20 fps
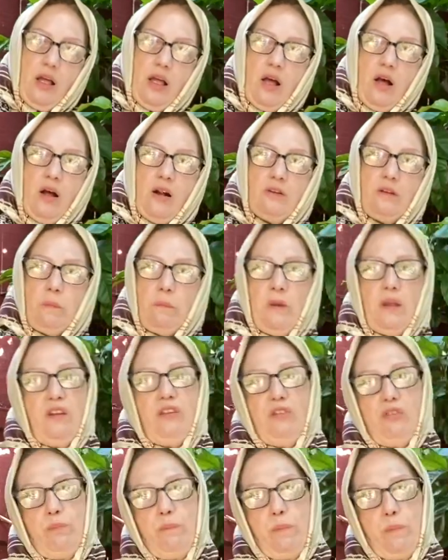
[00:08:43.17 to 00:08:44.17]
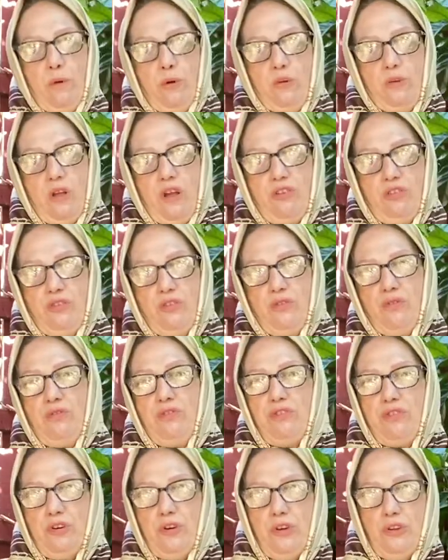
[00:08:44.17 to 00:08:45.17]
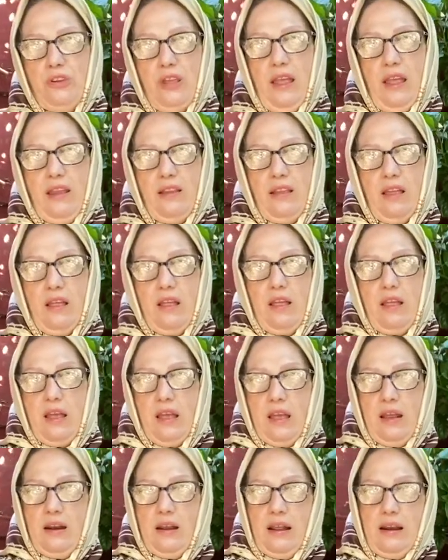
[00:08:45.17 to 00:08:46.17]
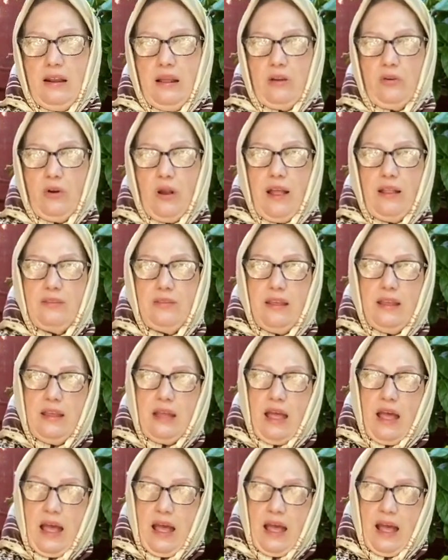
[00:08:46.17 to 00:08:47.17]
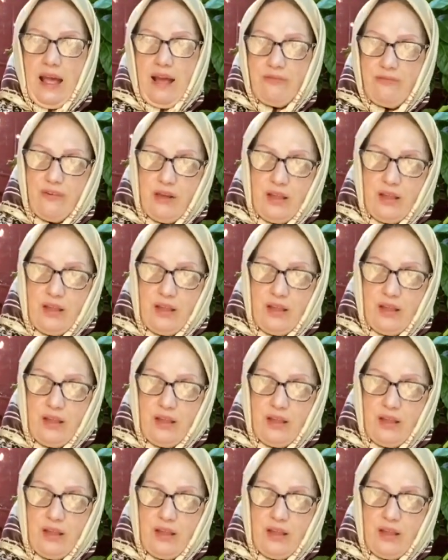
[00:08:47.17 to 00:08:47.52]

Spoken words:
are the best products to use. Zyrtec and Allegra, and they have